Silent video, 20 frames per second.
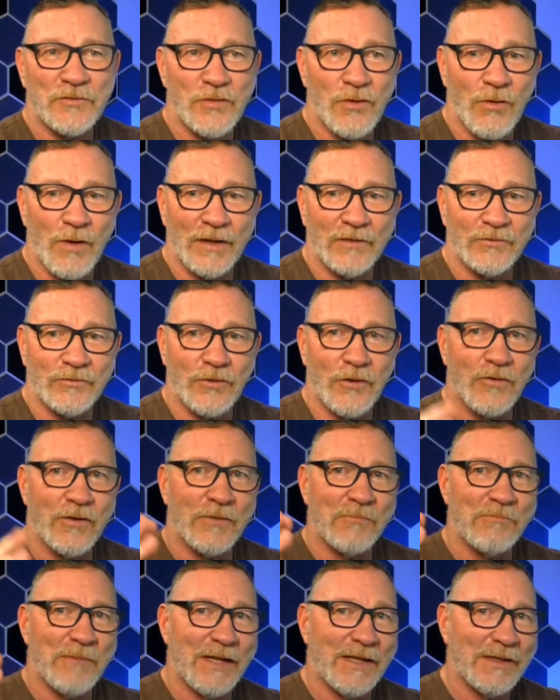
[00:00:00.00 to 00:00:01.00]
I
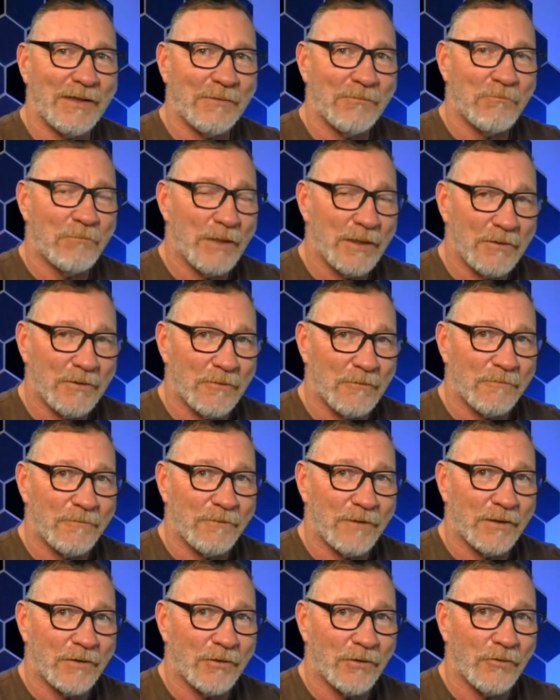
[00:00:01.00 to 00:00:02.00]
started making bigger
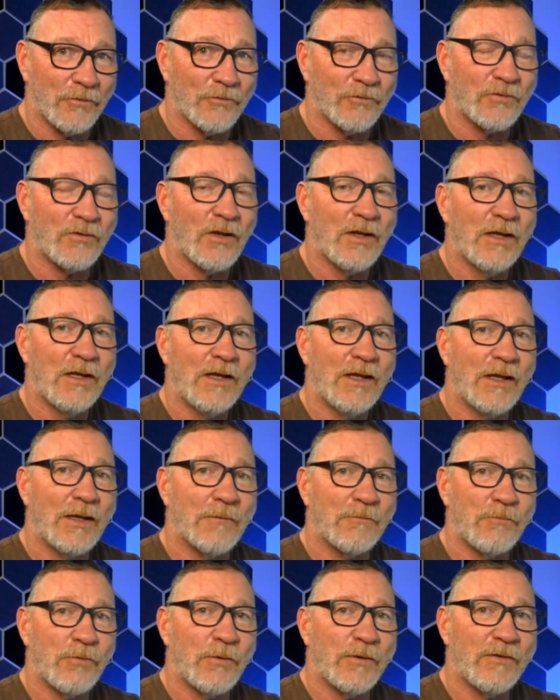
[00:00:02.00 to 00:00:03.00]
figures
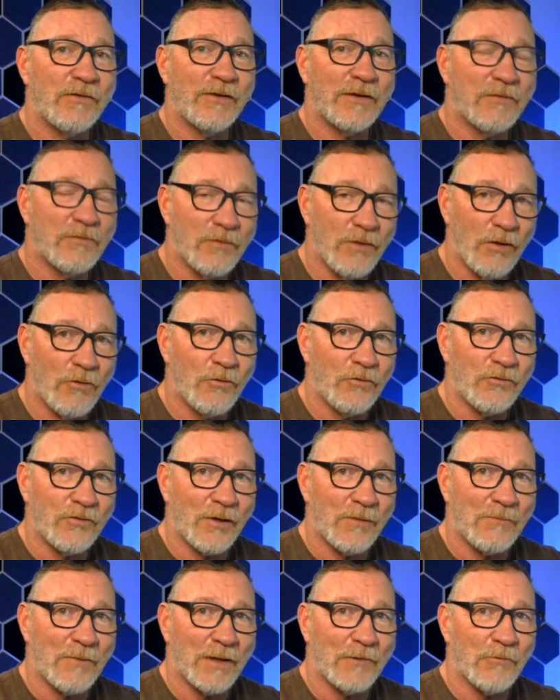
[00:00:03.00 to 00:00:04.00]
and printing those
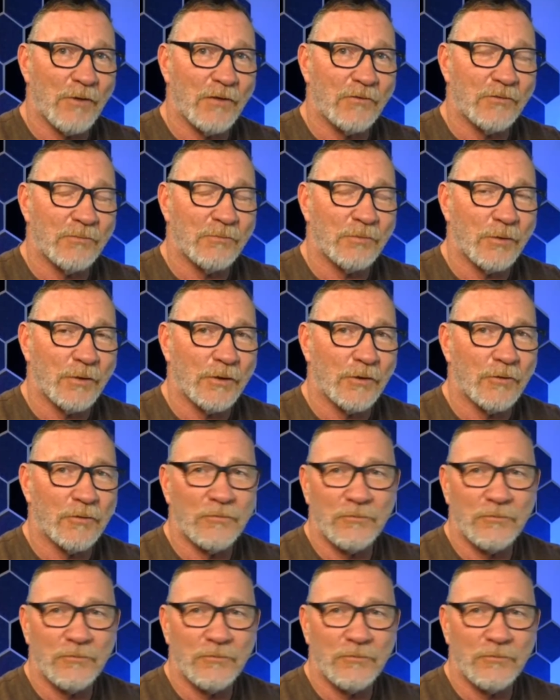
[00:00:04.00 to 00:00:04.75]
on my resin printer,